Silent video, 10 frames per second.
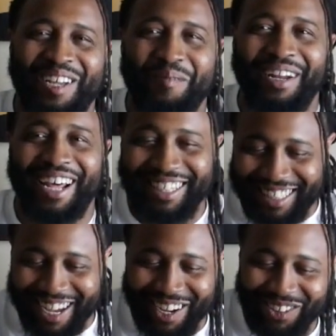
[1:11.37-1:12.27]
Went out of
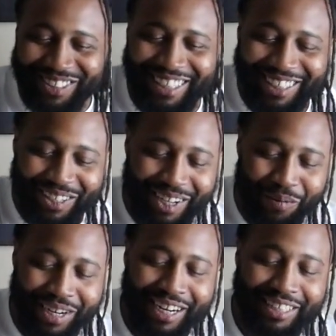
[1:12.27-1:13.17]
town,
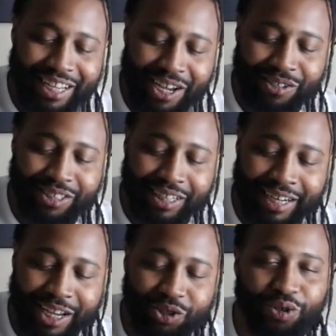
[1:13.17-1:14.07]
took a
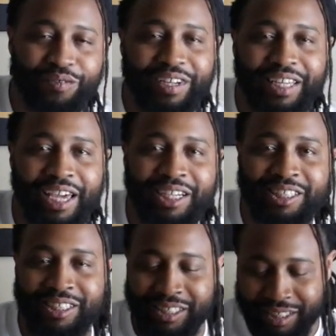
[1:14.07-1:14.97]
nice little
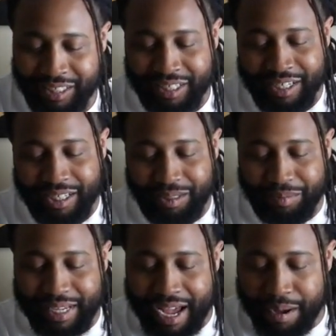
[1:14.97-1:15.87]
vacation, some
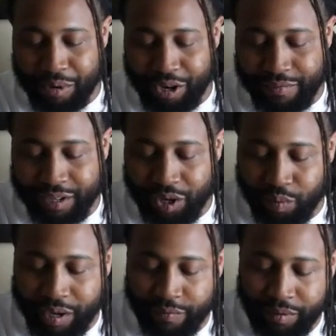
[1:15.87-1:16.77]
time off, get
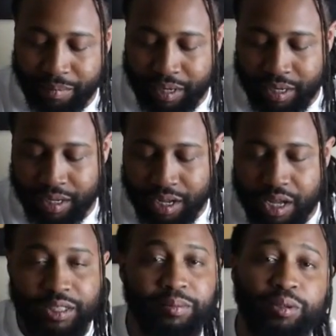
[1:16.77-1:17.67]
away from,
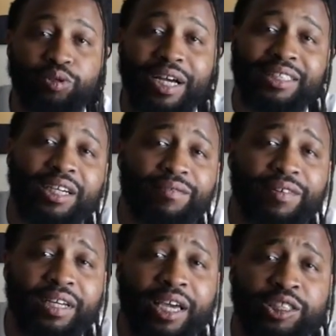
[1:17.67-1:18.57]
sometimes you gotta take a
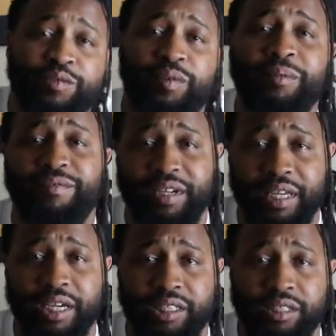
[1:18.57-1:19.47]
vacation from the
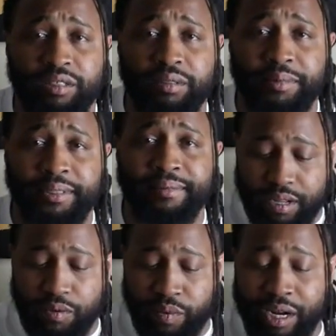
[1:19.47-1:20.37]
vacation, you know what I mean?
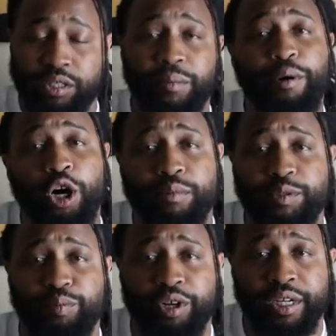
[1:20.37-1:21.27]
Went out to Palm
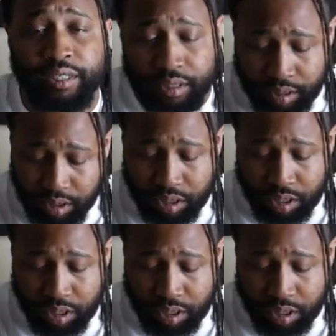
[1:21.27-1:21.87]
Springs.